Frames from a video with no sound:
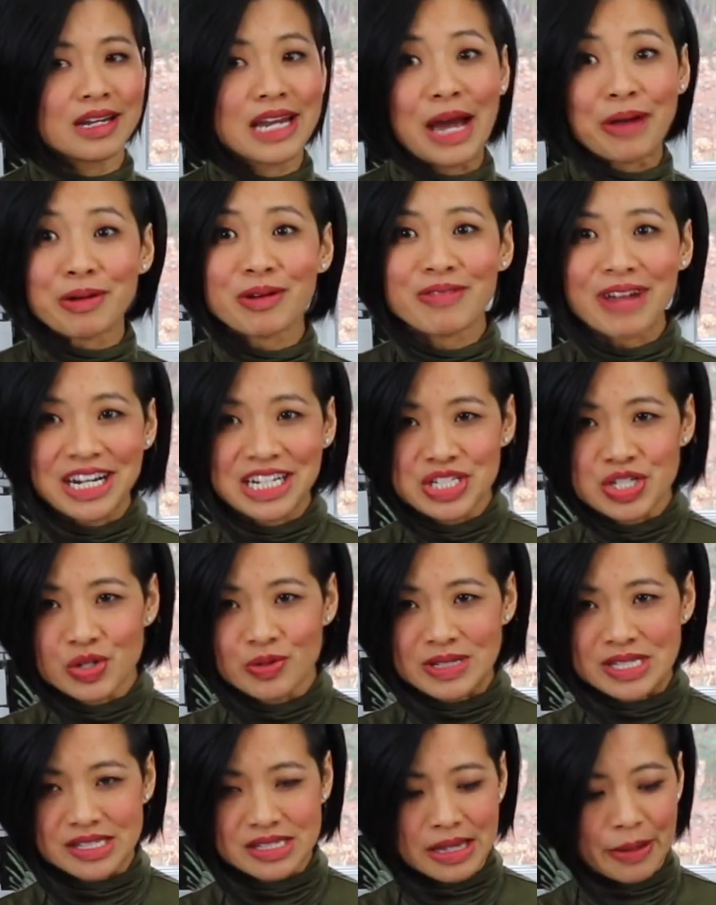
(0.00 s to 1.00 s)
Now we're ready
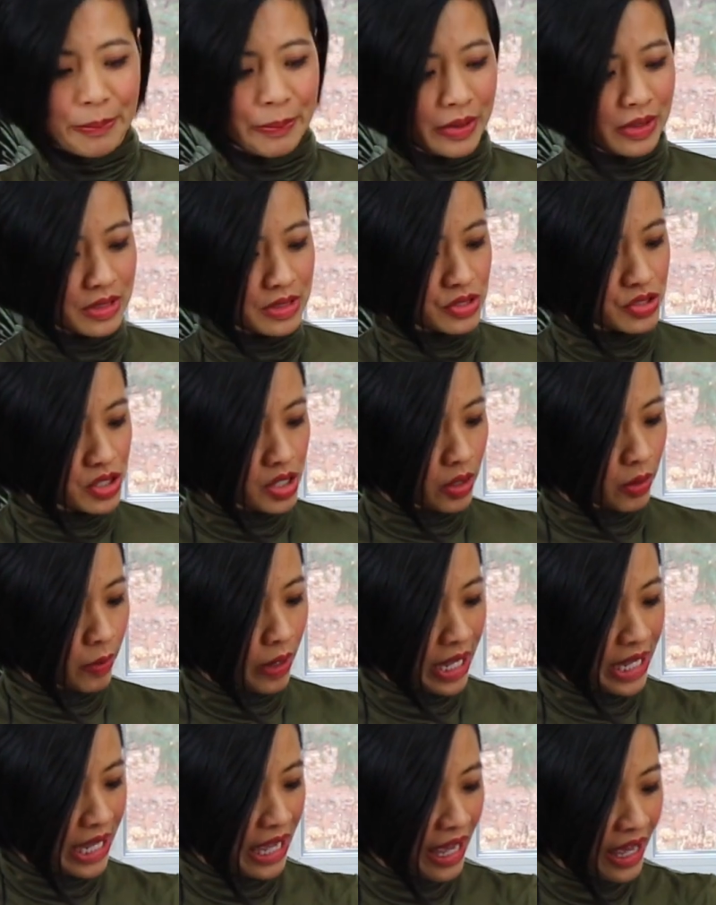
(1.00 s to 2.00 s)
to assemble. So
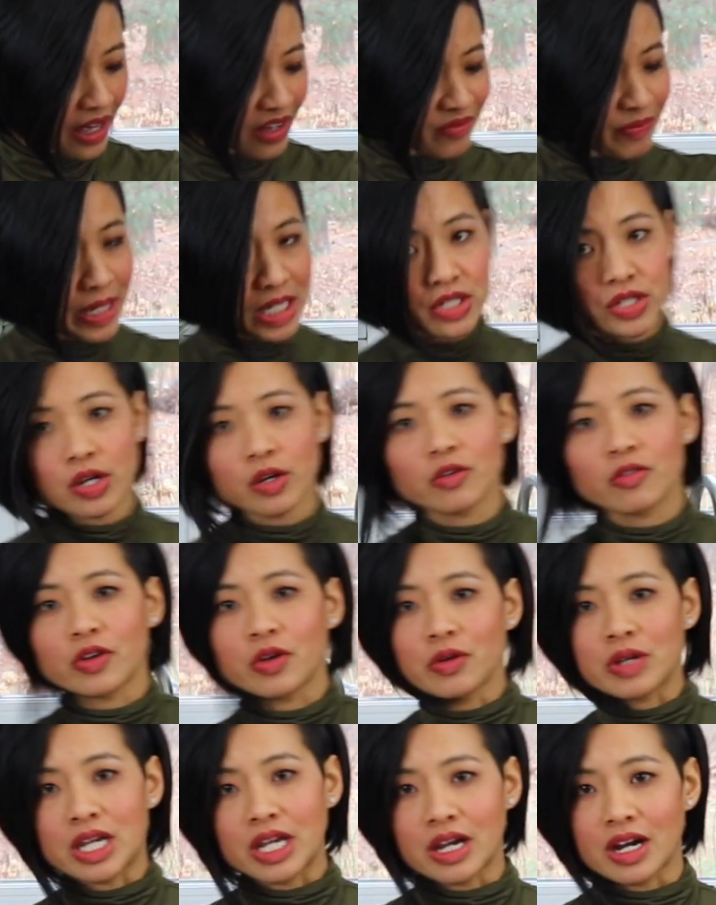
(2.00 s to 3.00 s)
I have my
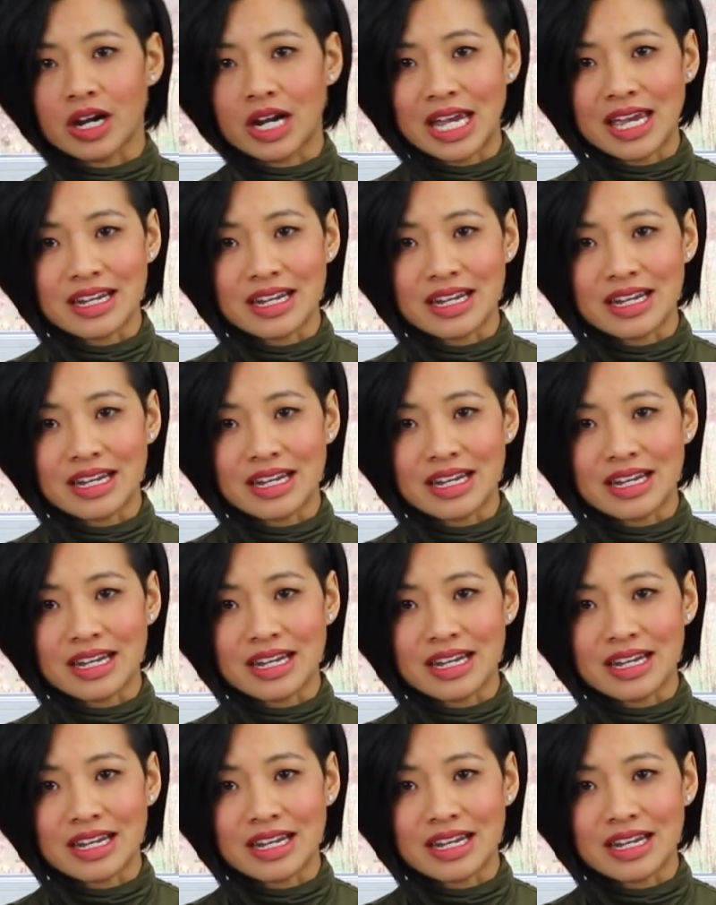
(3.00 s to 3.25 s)
tofu here.